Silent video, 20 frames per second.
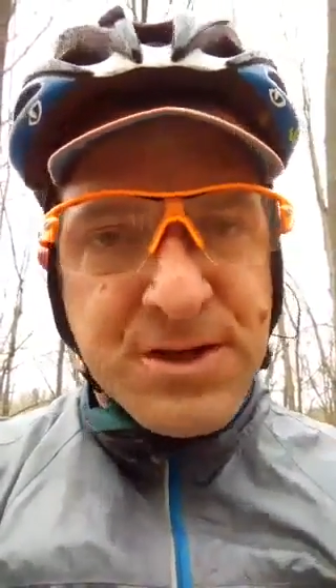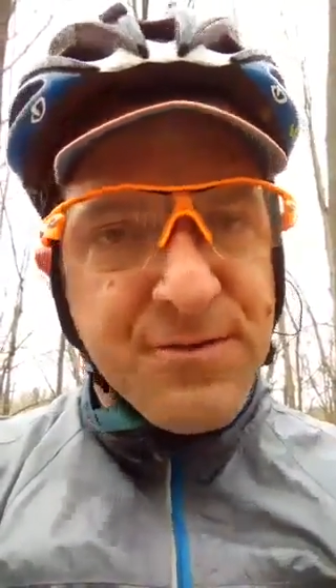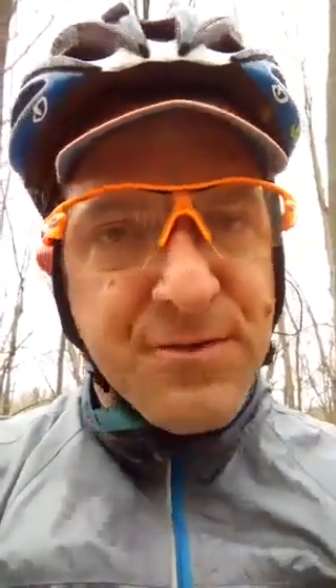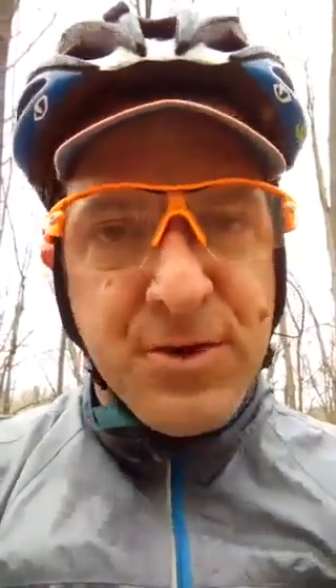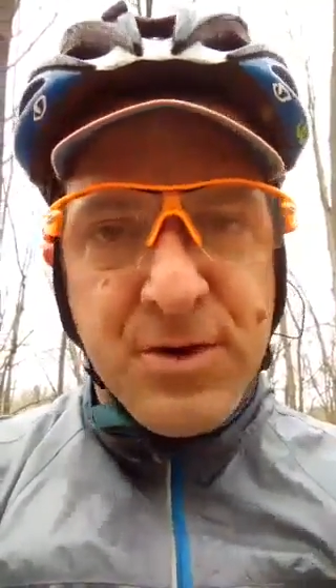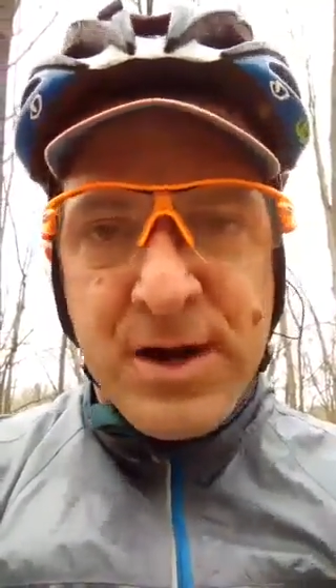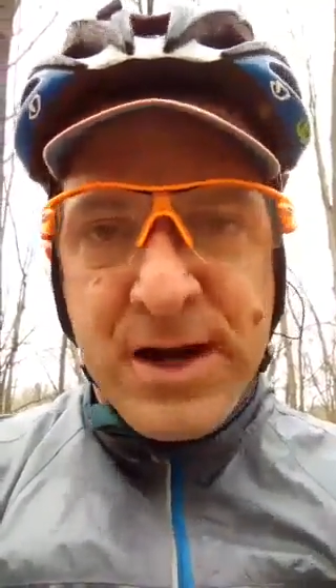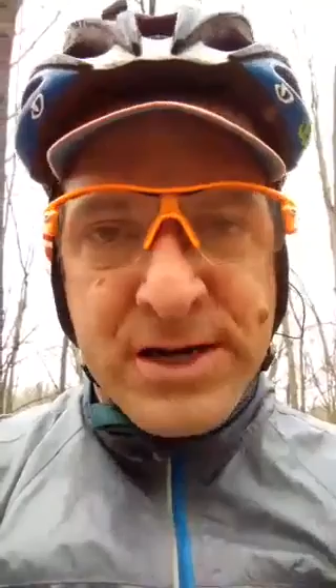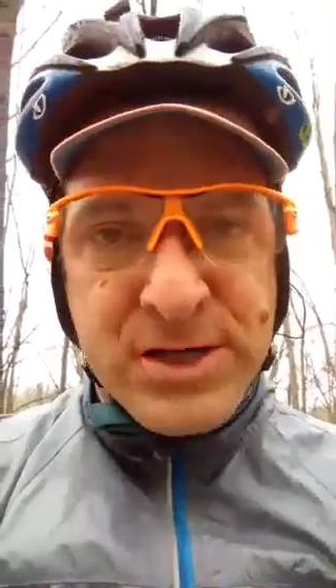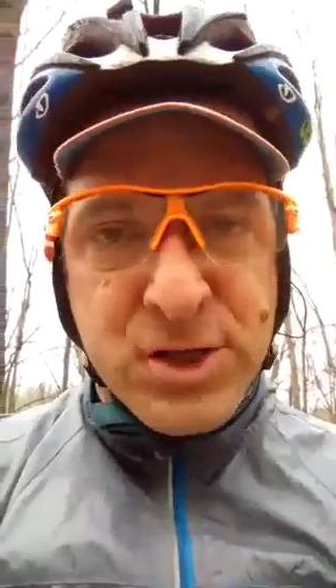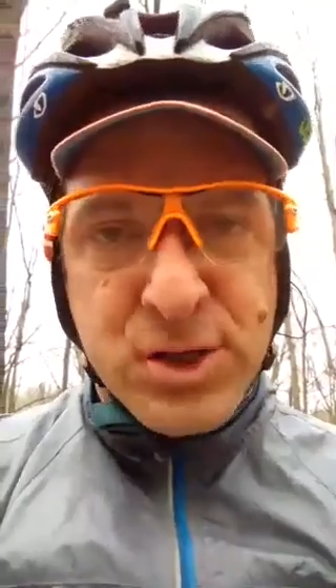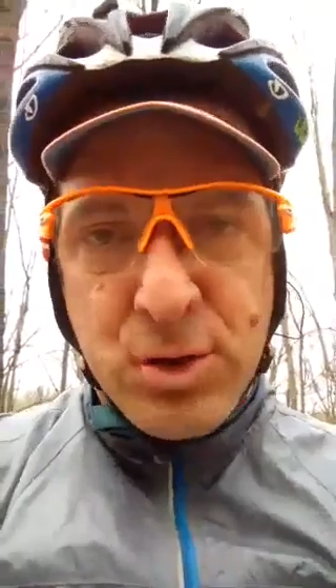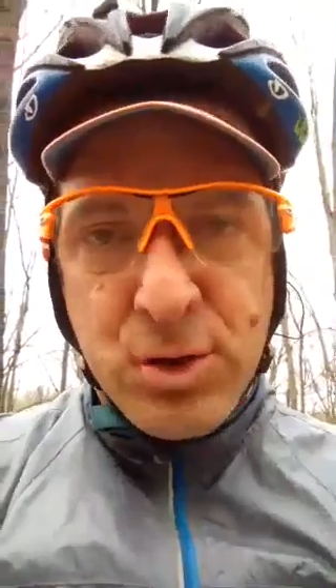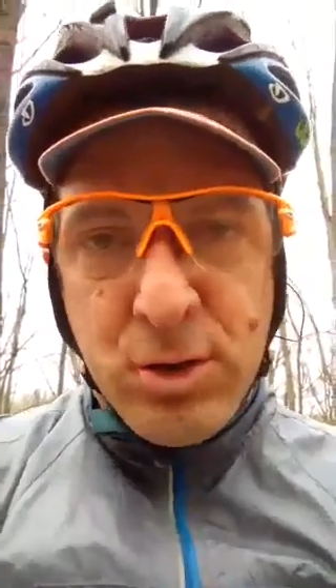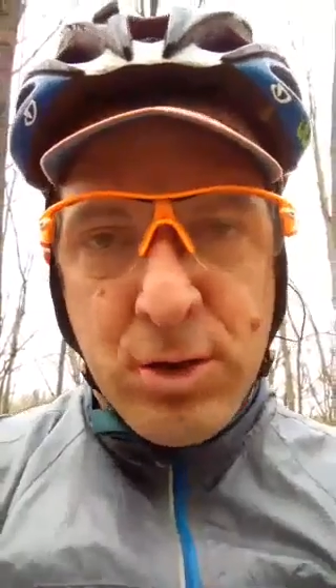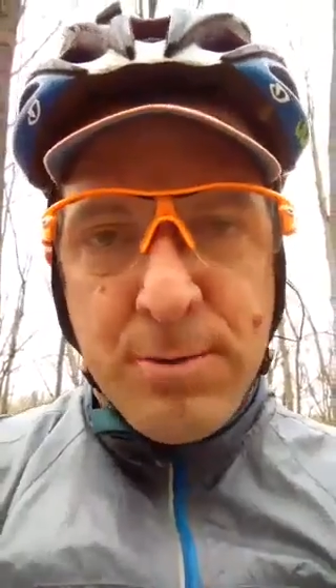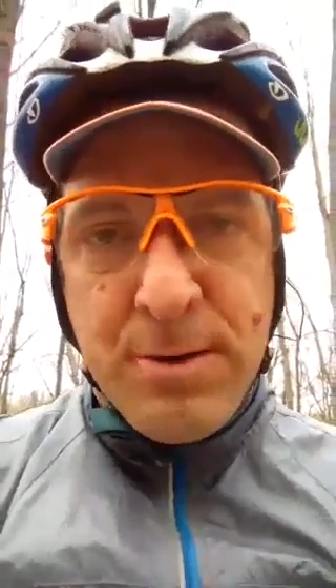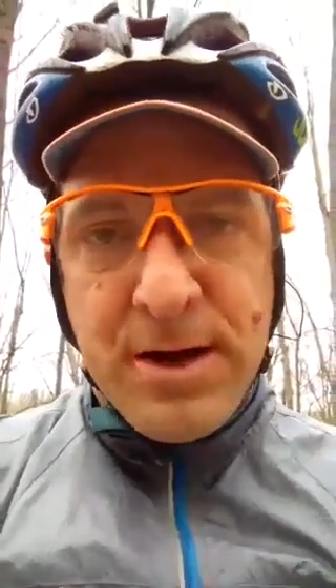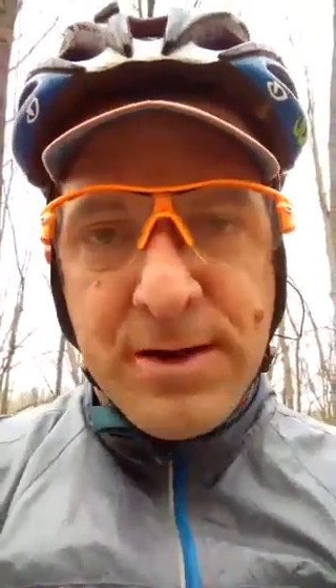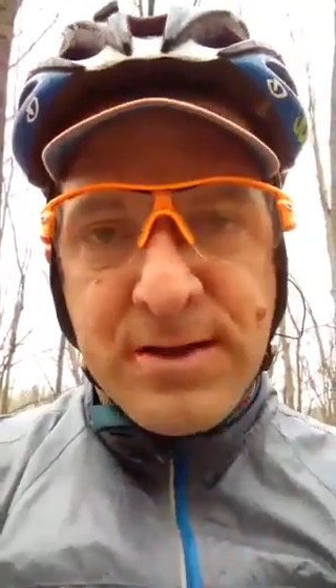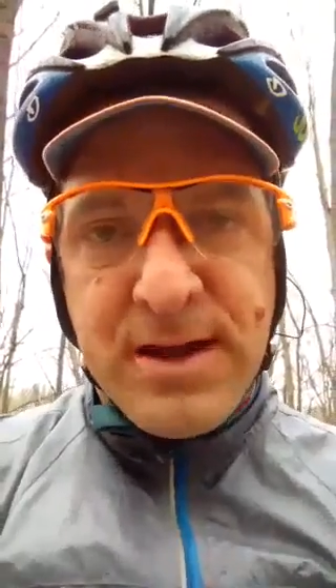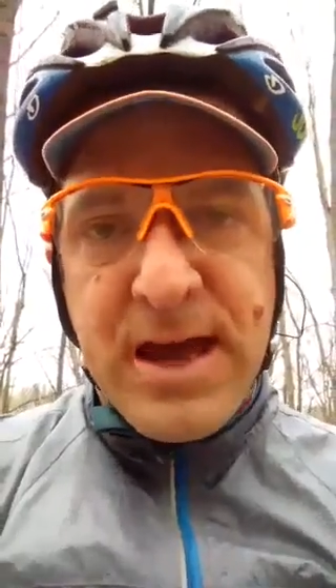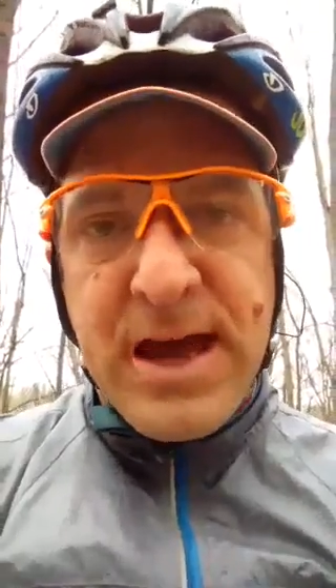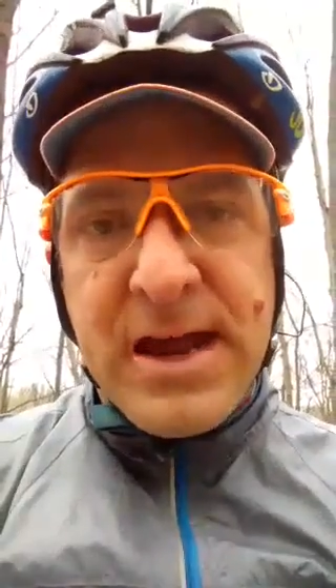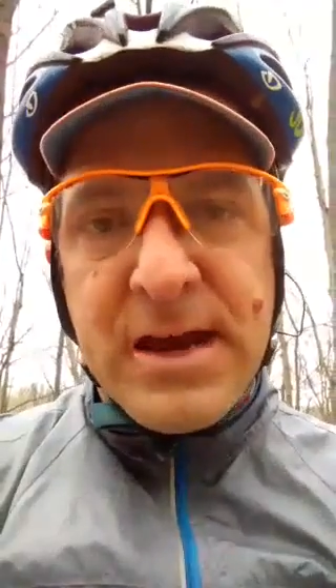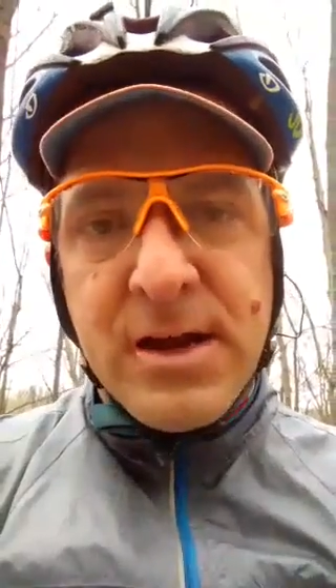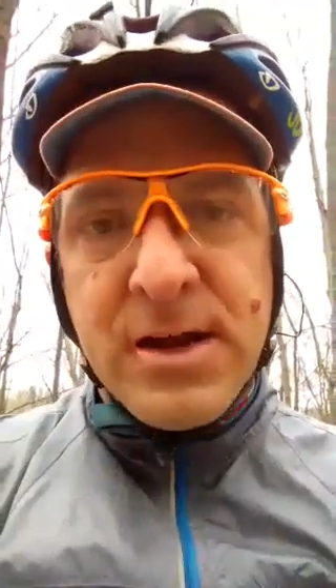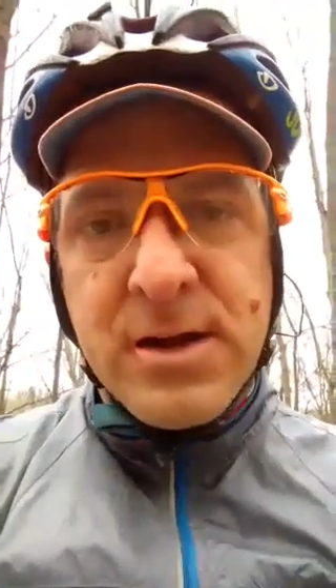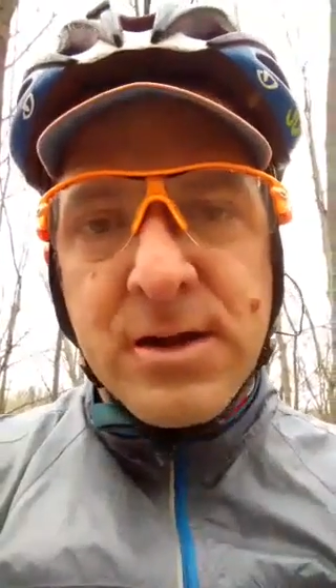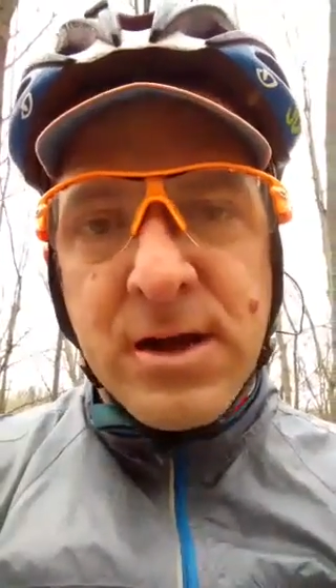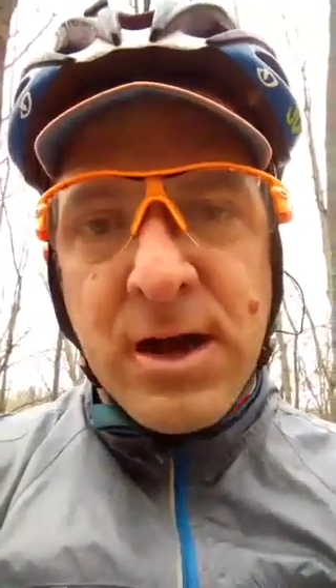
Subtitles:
If you're not sure about that,